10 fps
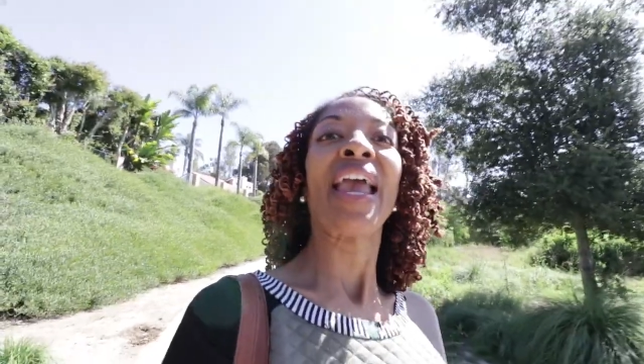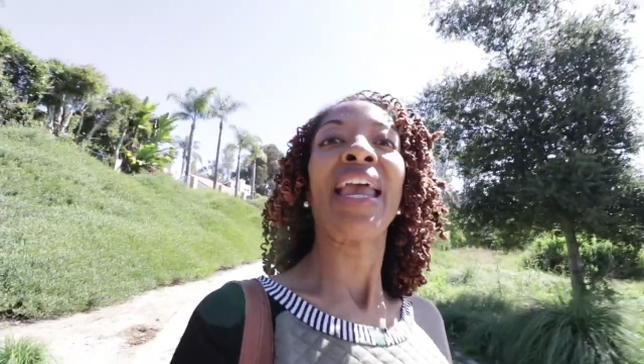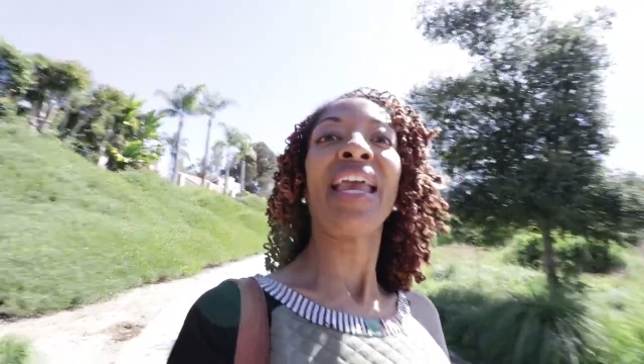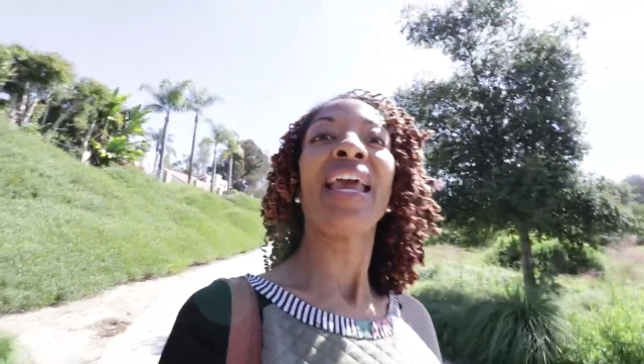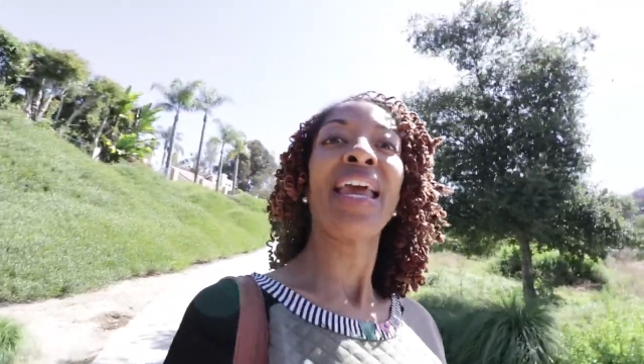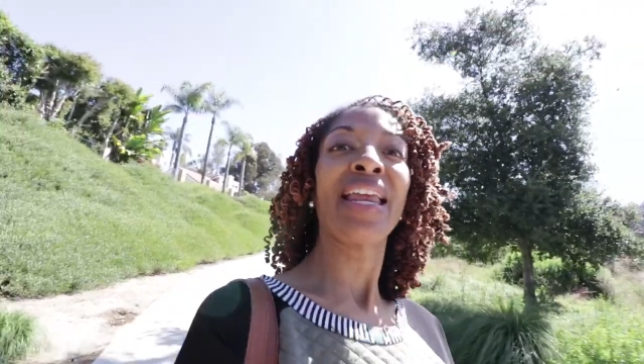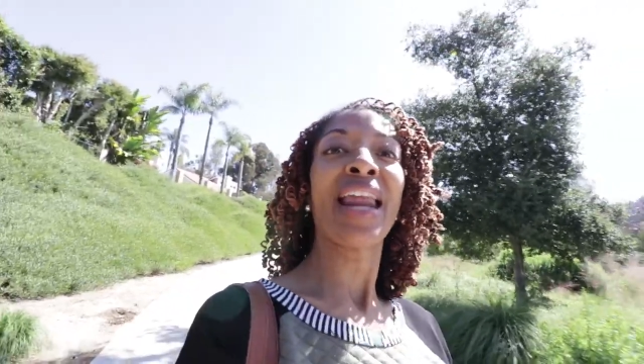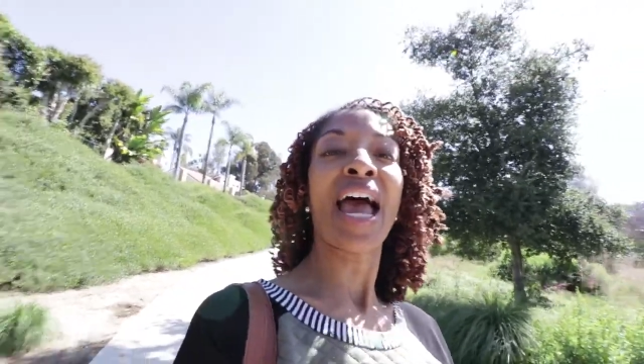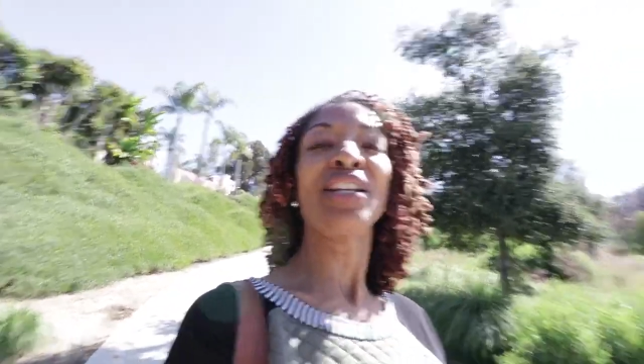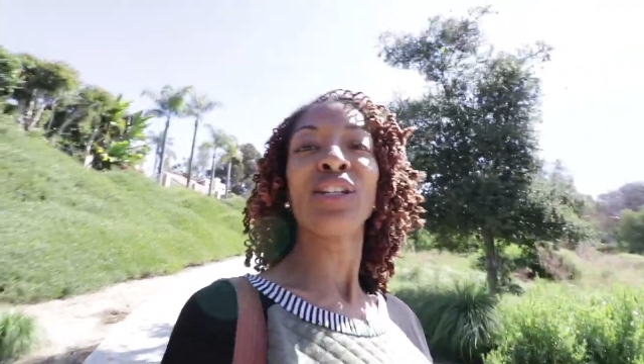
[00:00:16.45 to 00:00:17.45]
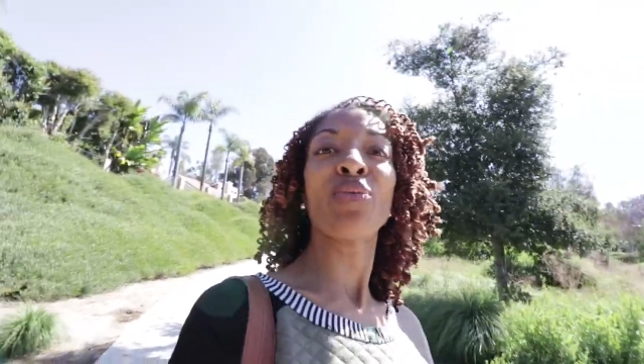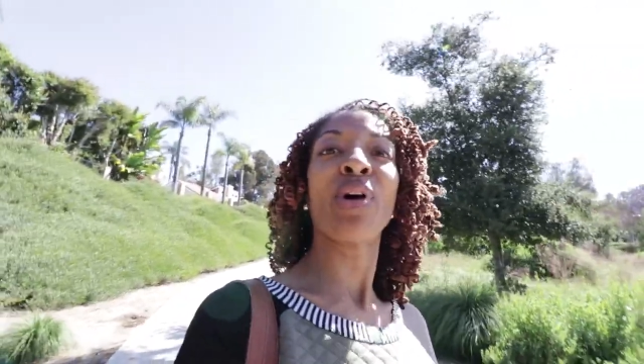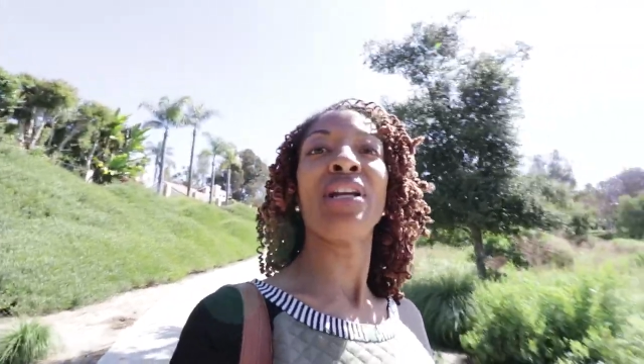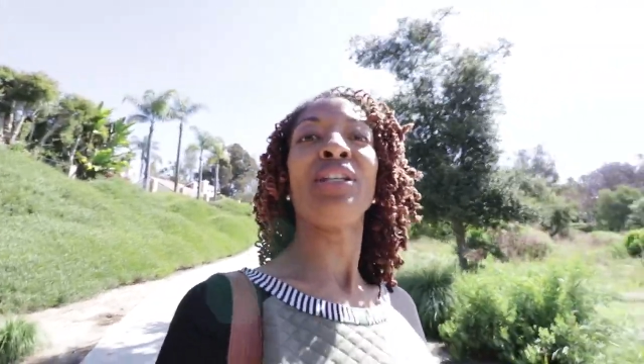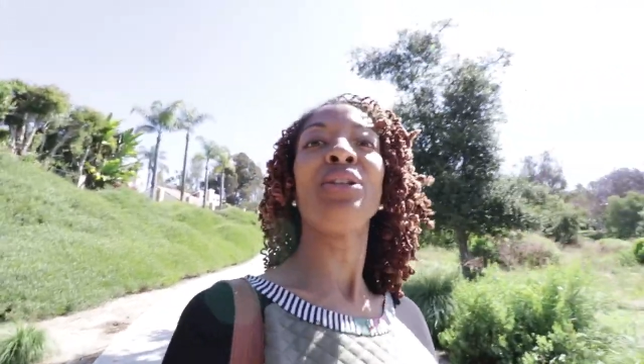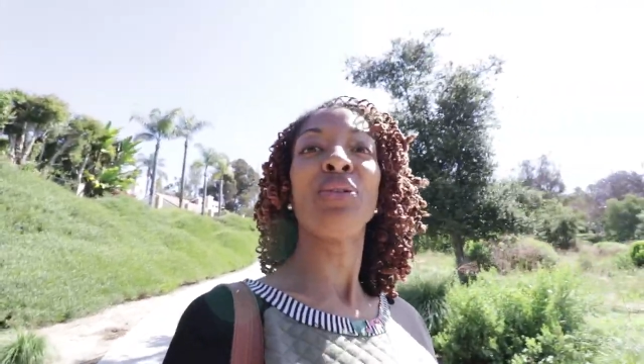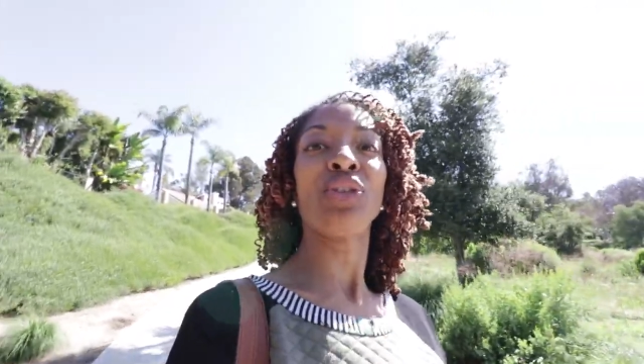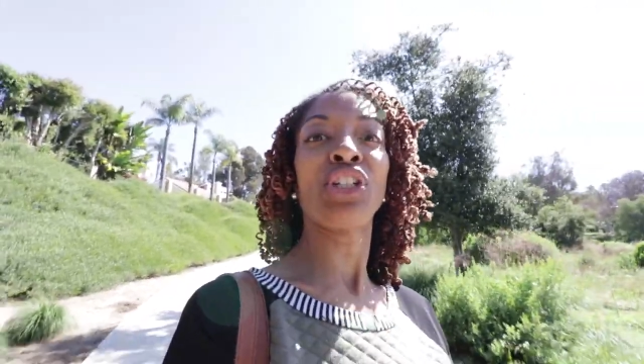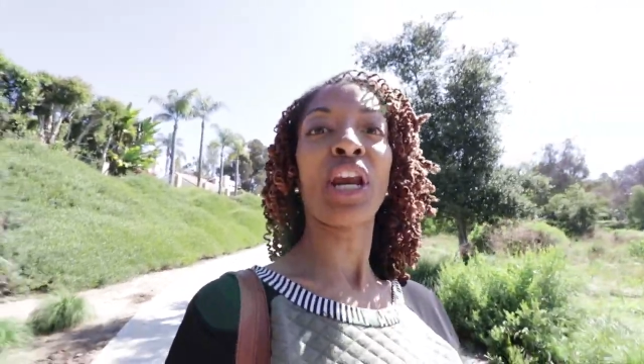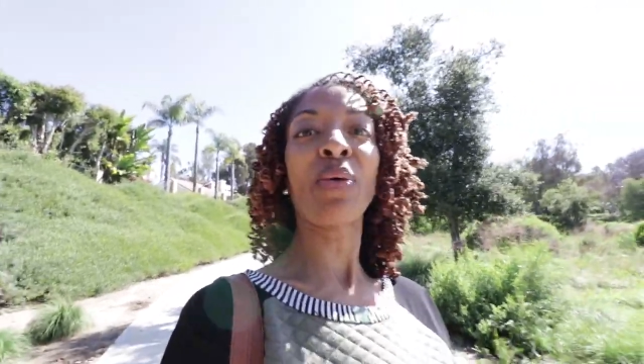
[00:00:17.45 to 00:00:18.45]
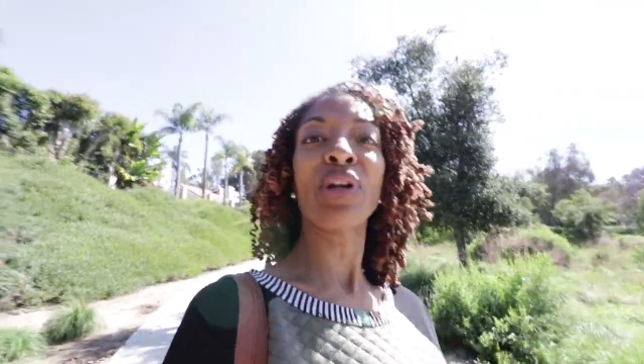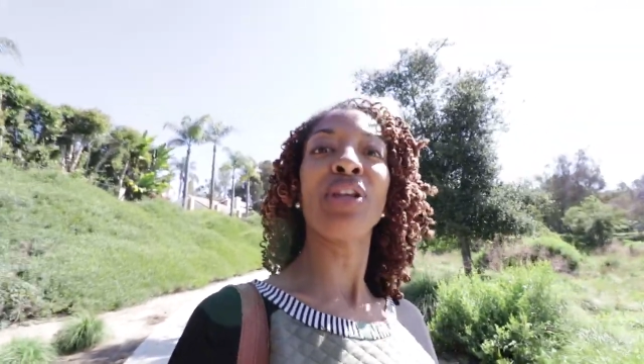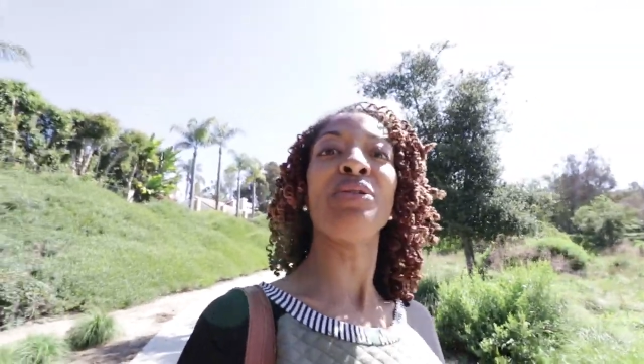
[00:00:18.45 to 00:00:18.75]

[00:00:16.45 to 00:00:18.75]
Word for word: And I just wanted to share with